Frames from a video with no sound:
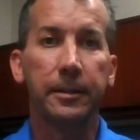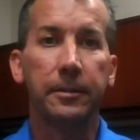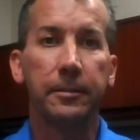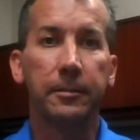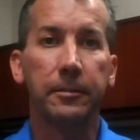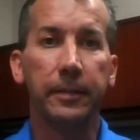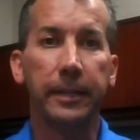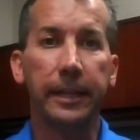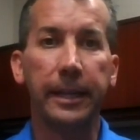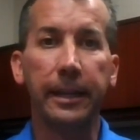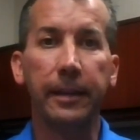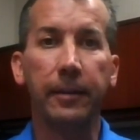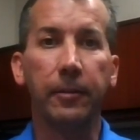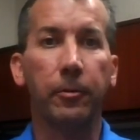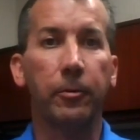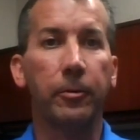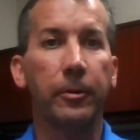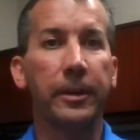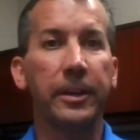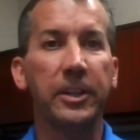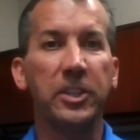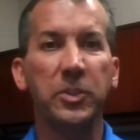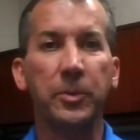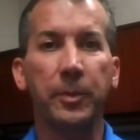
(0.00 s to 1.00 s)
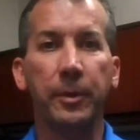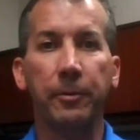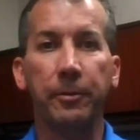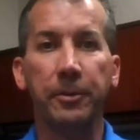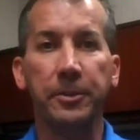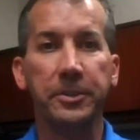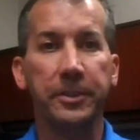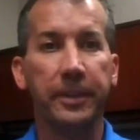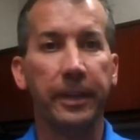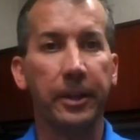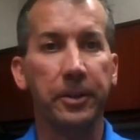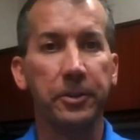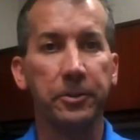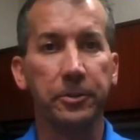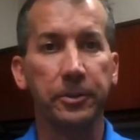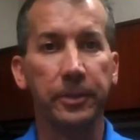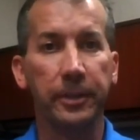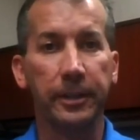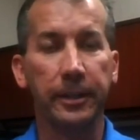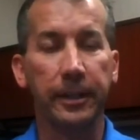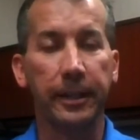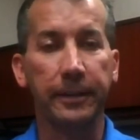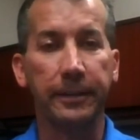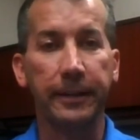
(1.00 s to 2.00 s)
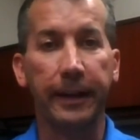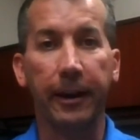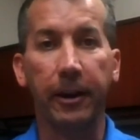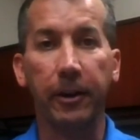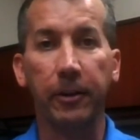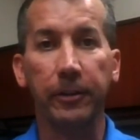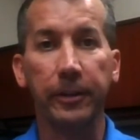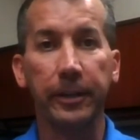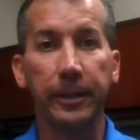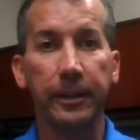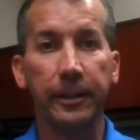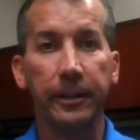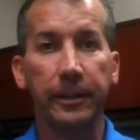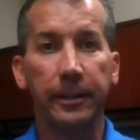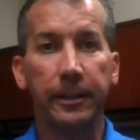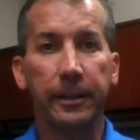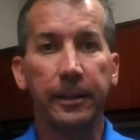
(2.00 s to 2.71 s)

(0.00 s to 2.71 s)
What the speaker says: late or needs to be rescheduled entirely,